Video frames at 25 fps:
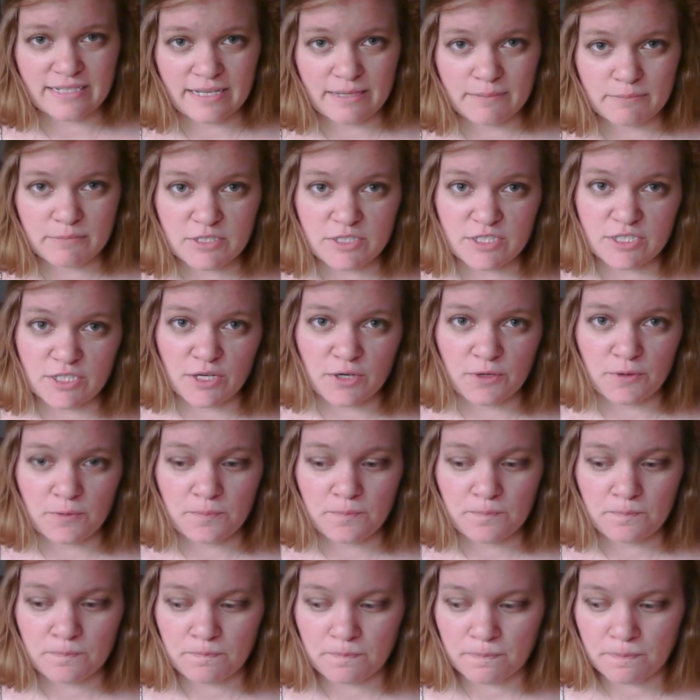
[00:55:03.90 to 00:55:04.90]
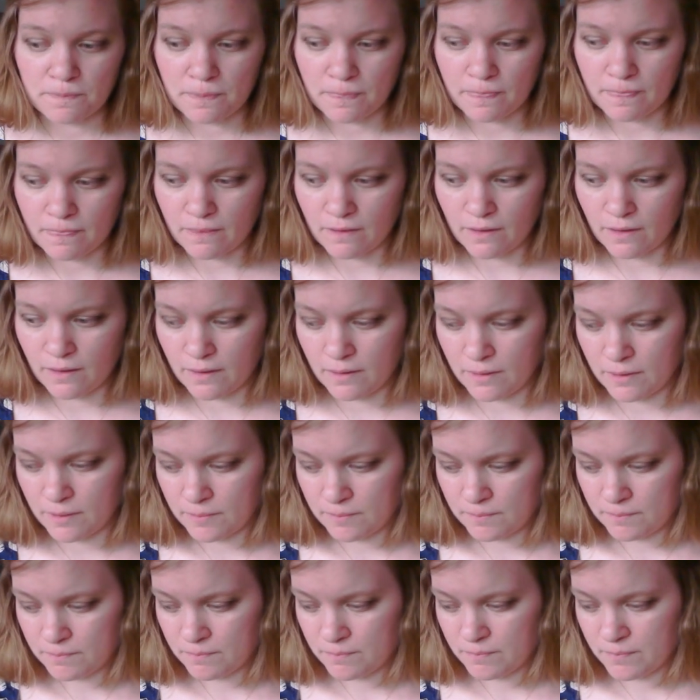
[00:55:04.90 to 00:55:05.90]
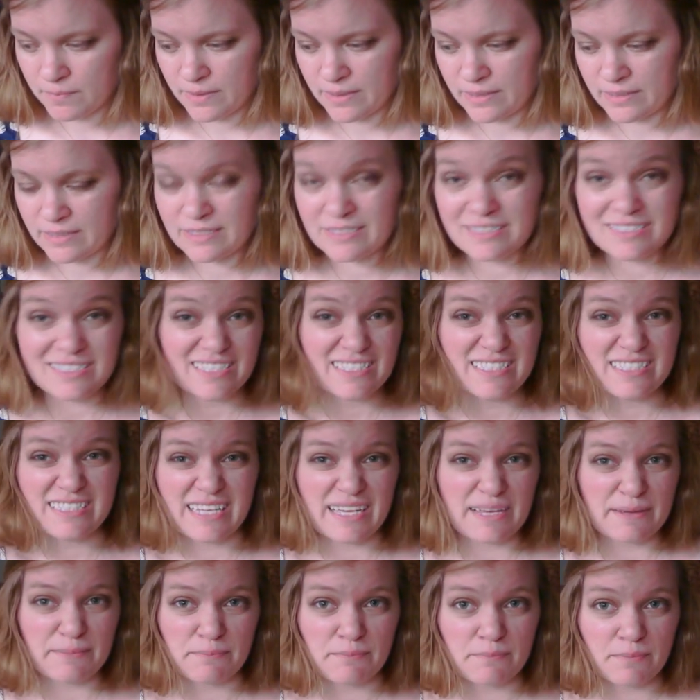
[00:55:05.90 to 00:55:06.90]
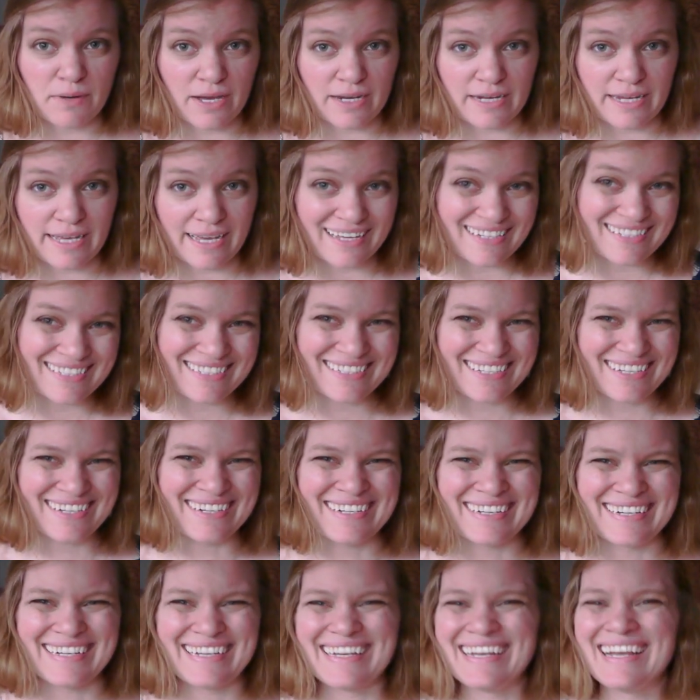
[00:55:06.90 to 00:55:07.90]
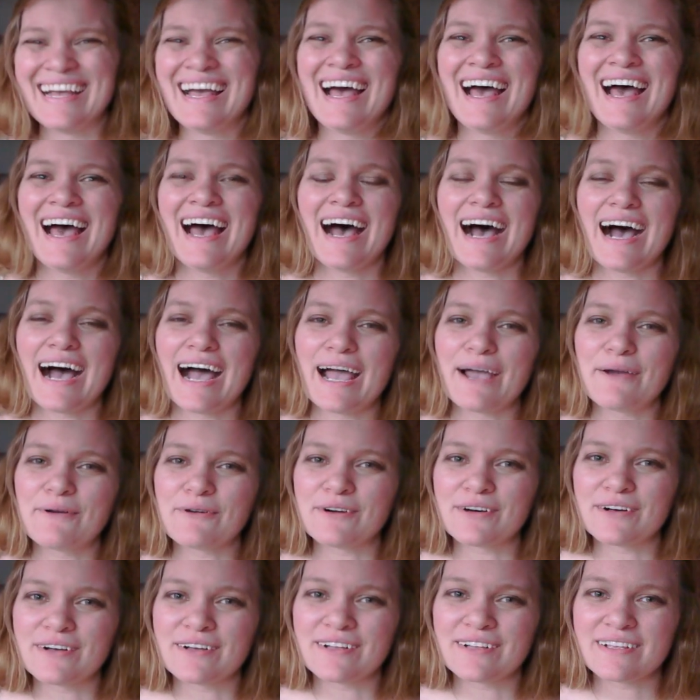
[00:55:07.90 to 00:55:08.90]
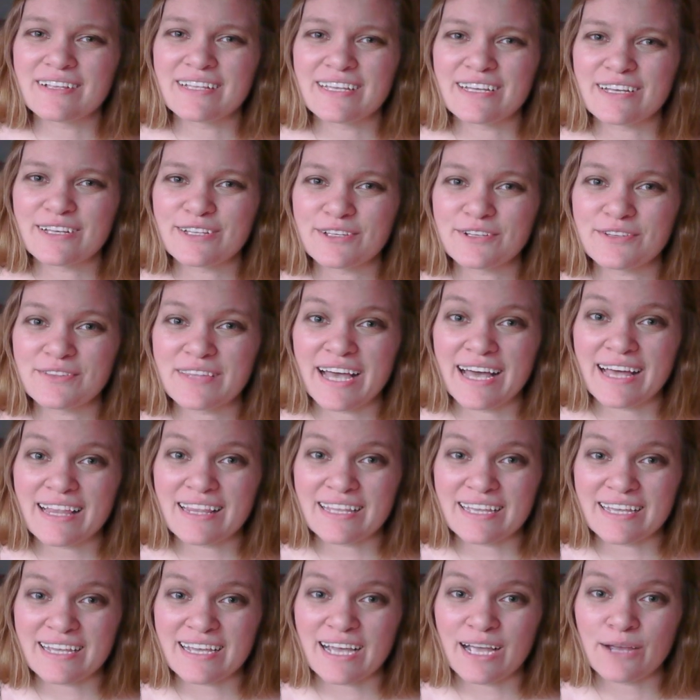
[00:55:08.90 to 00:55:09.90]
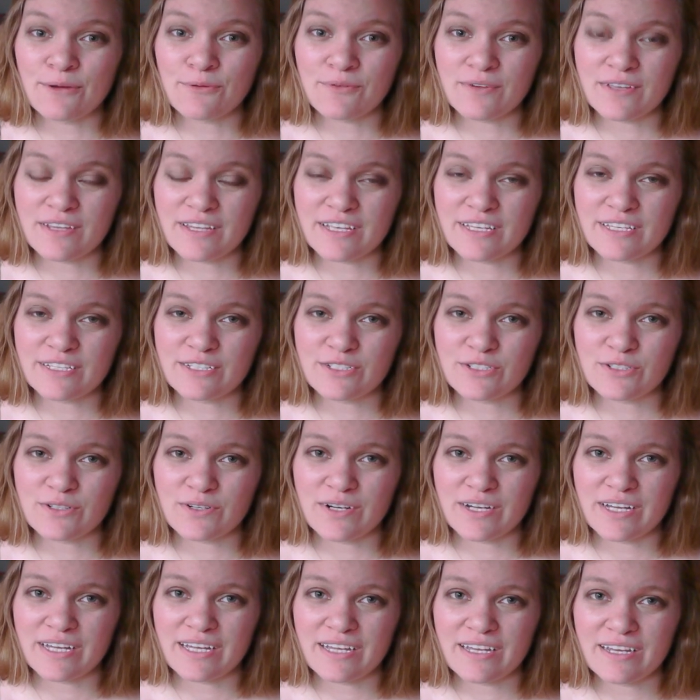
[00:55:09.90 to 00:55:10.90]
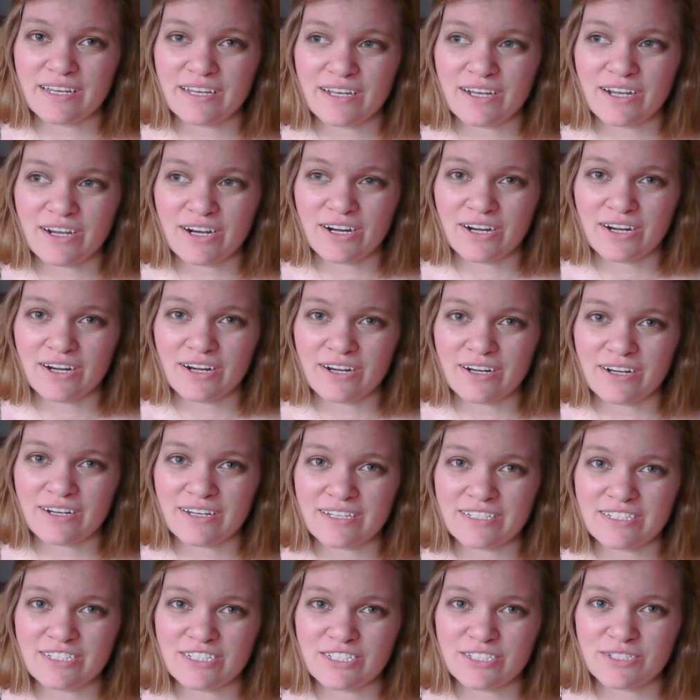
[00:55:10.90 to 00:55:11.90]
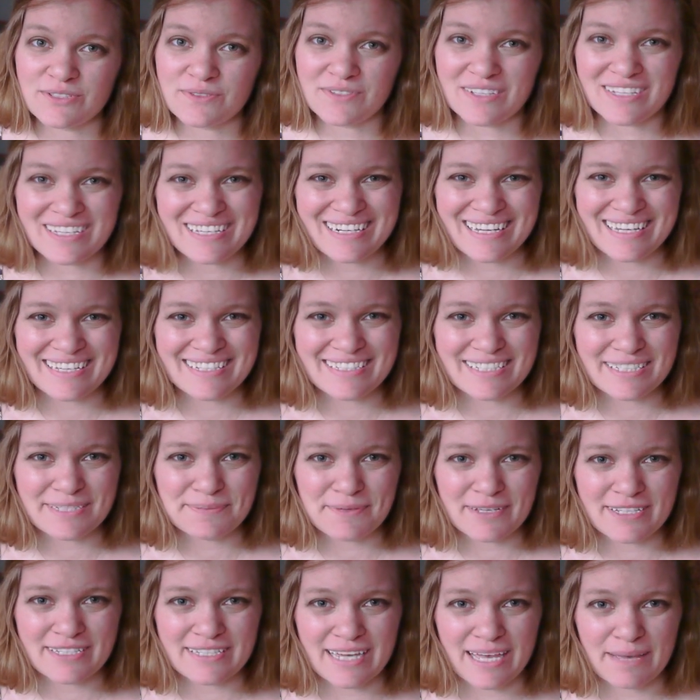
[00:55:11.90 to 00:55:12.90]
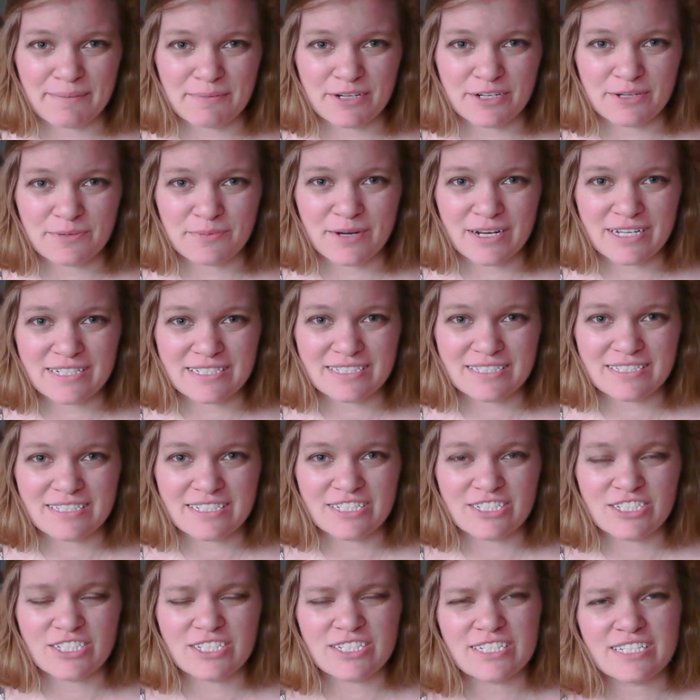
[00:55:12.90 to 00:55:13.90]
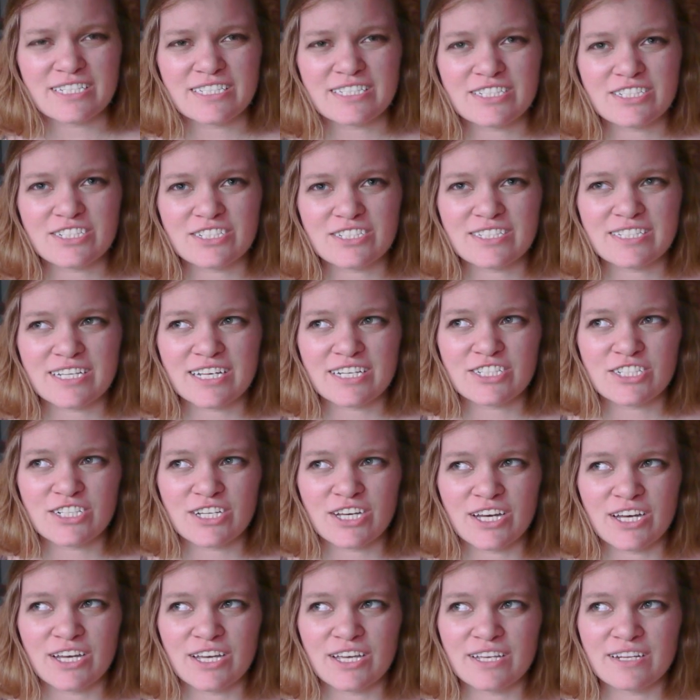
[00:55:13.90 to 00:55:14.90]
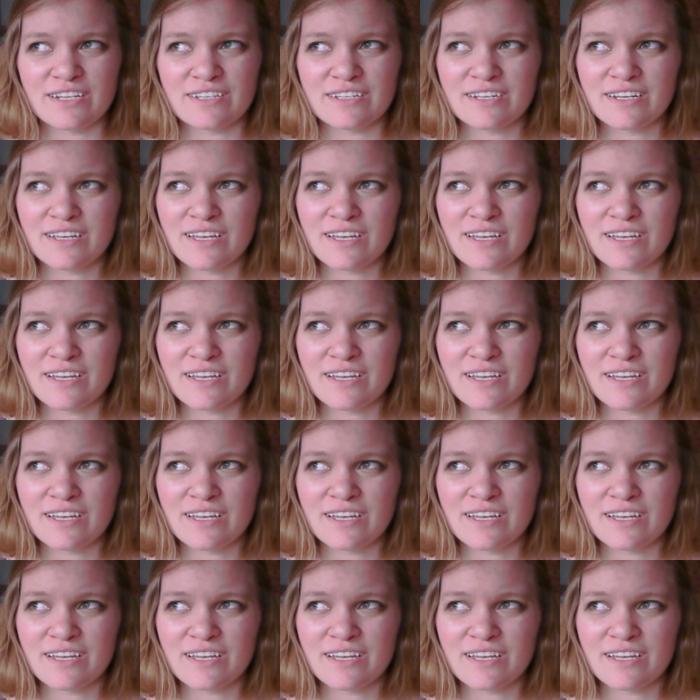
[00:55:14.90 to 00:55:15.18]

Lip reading: name. So, but it's the same podcast, so I will include that link. I really enjoy her. It's just really nice to spend time in her presence, and she is just such a